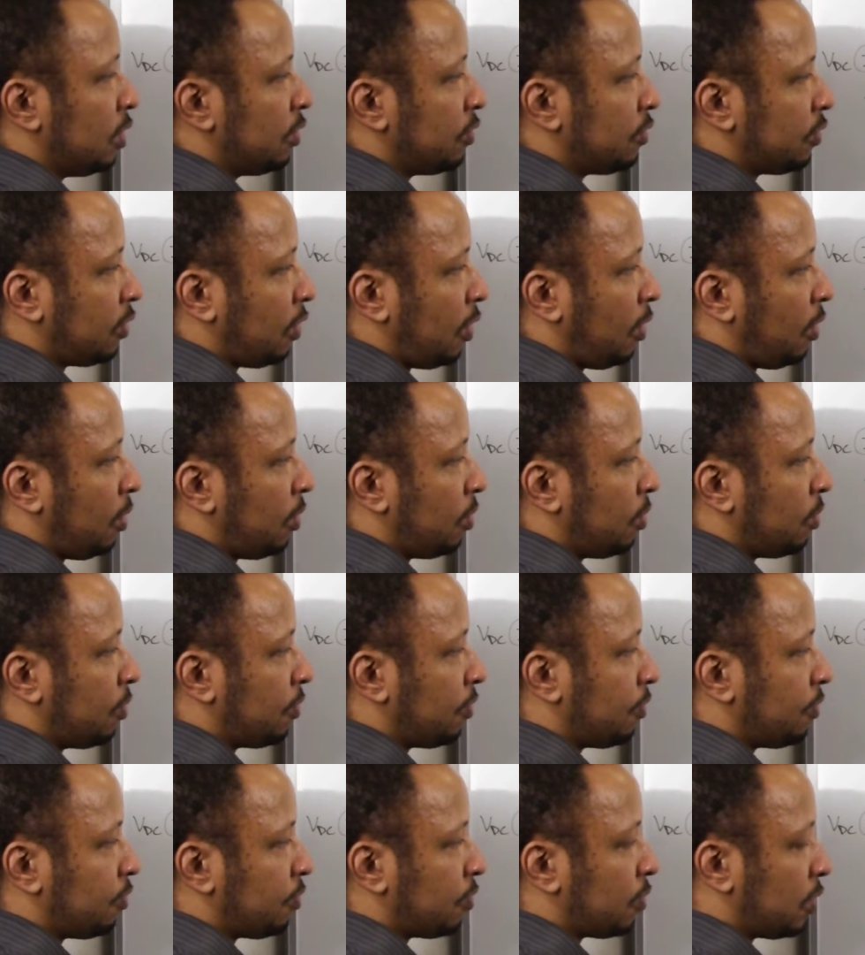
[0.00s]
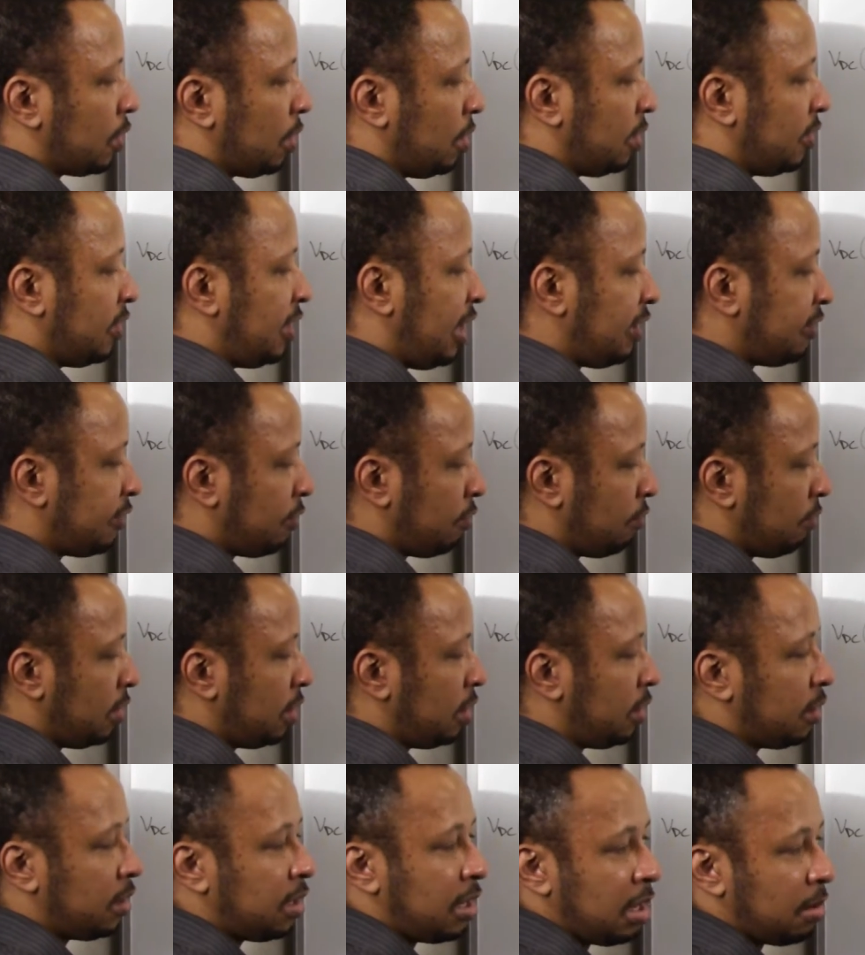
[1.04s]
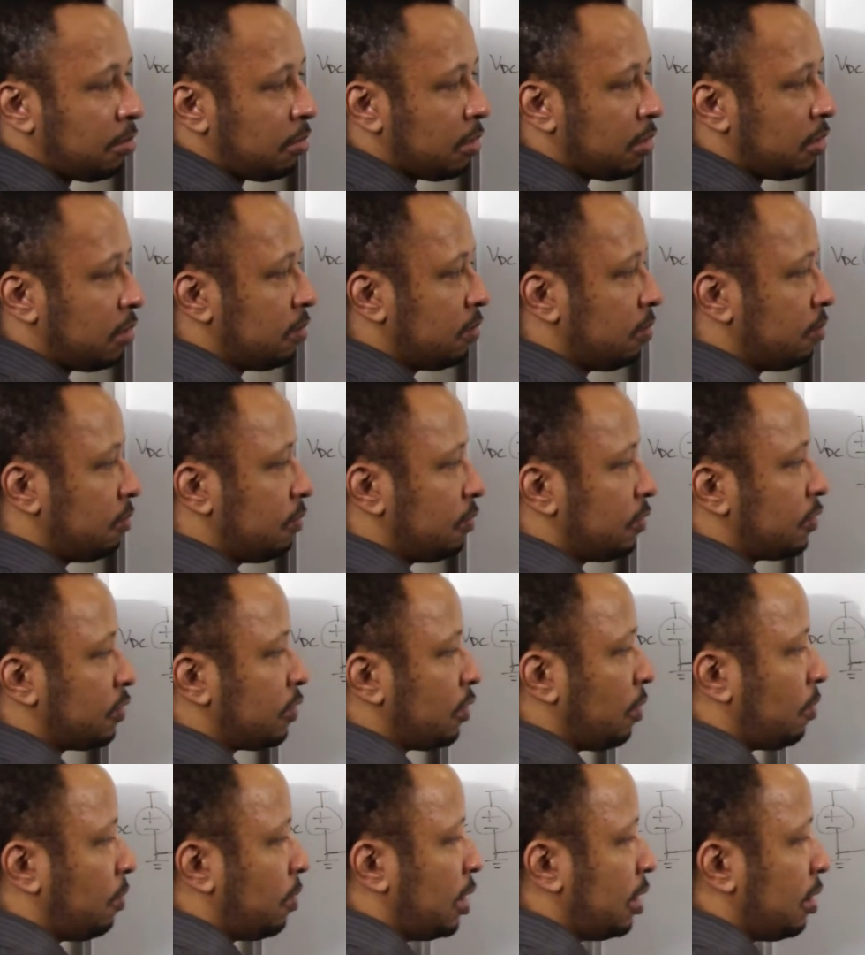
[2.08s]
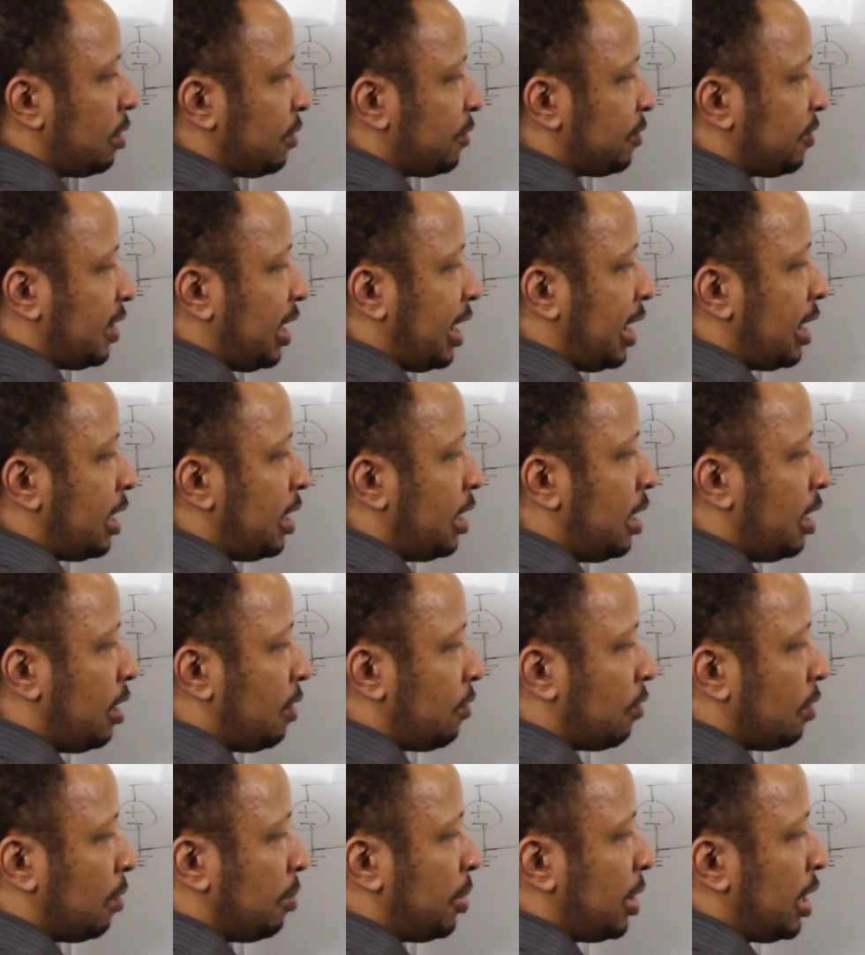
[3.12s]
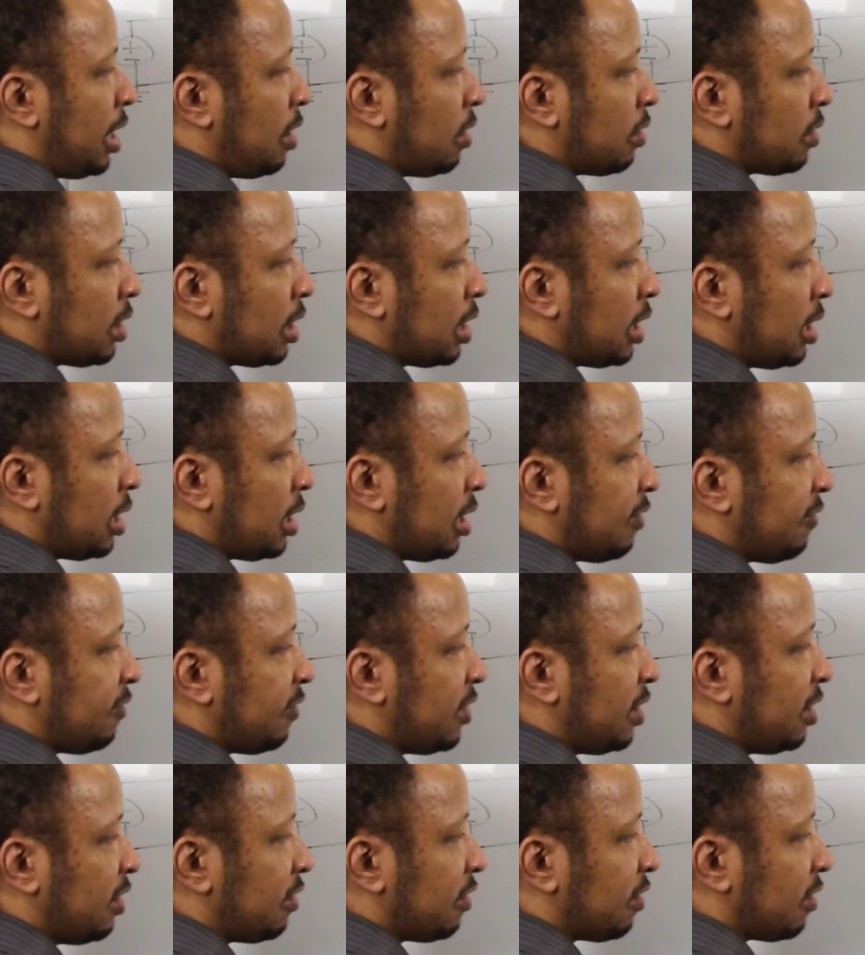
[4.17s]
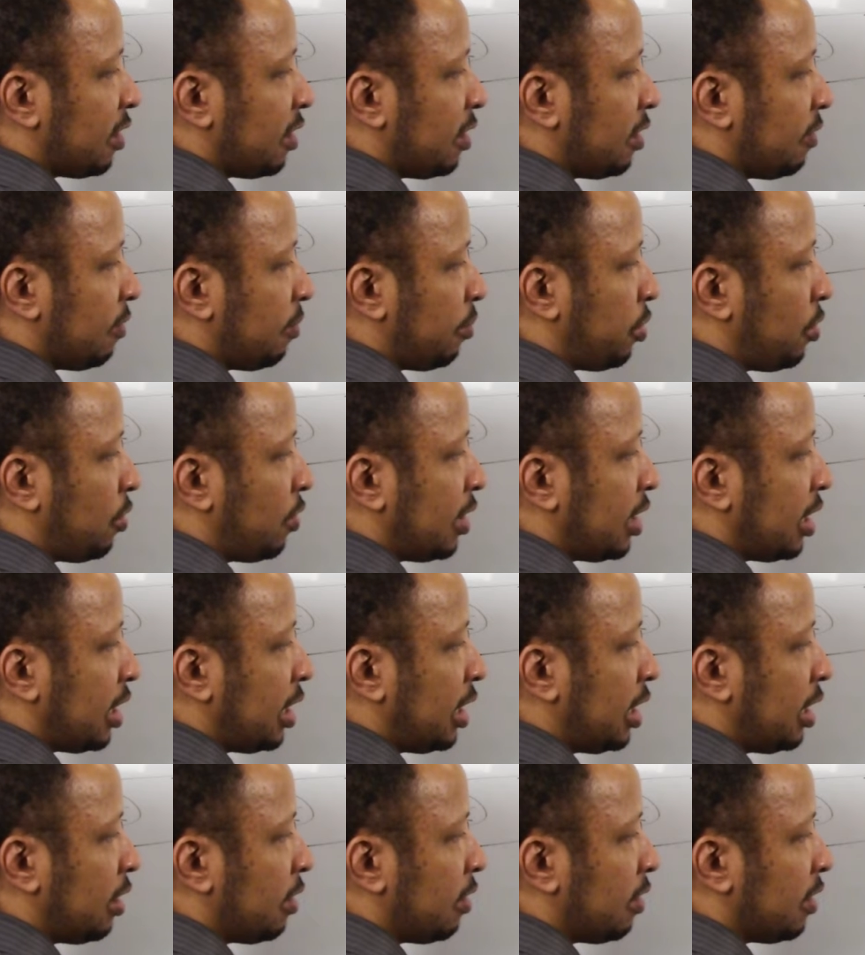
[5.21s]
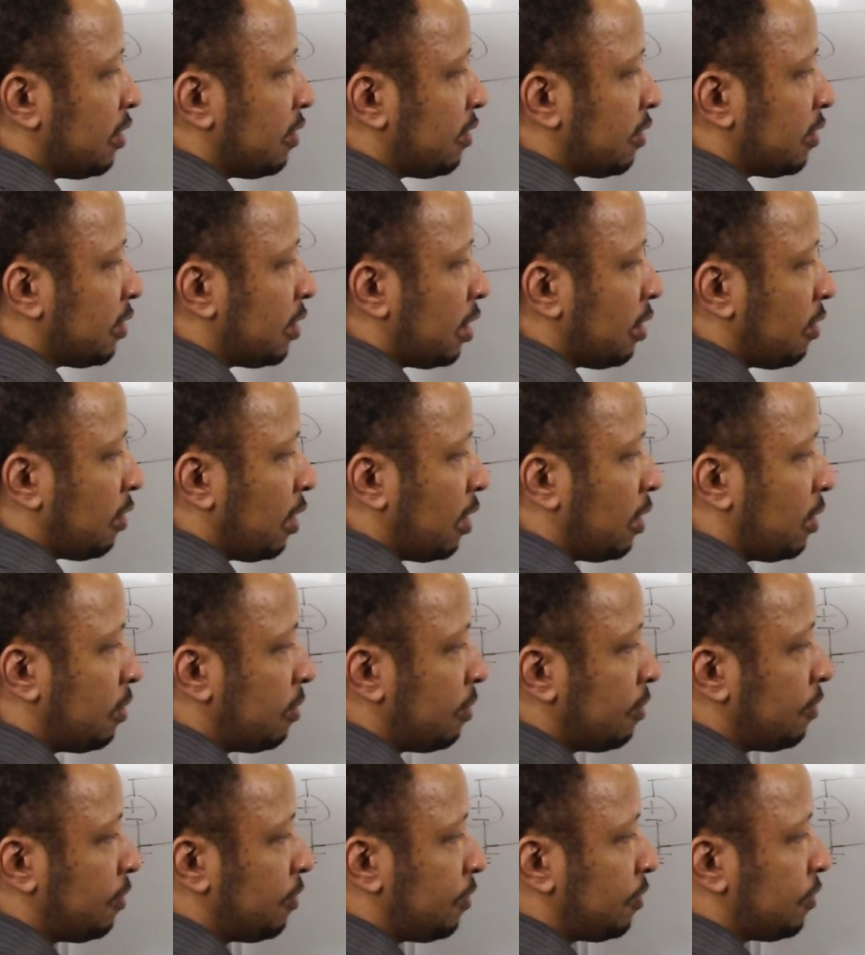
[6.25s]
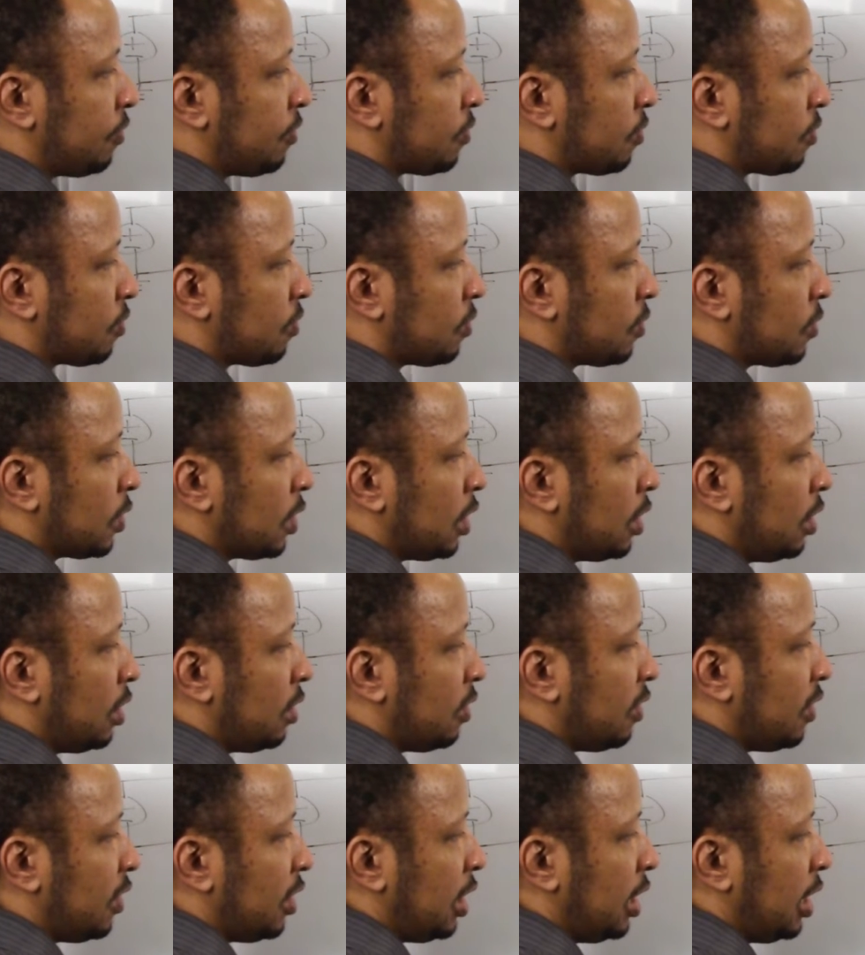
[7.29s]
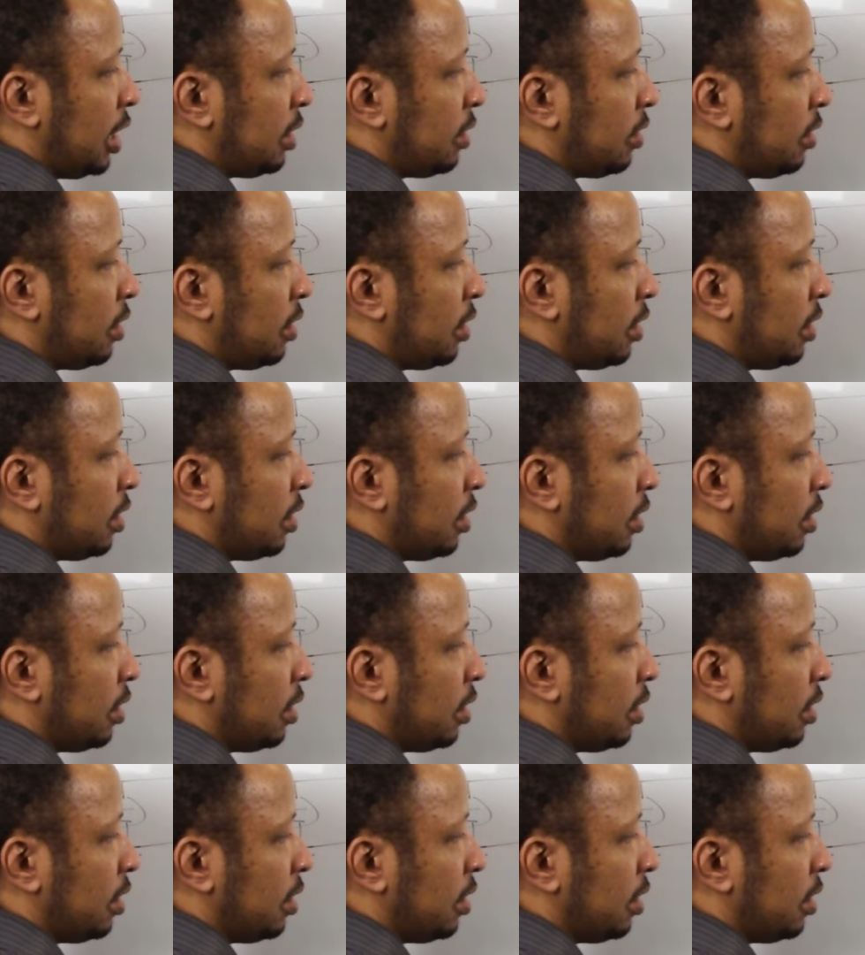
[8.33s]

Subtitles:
So that's a real number. So where is that? Well, apparently, if this point here is 0, then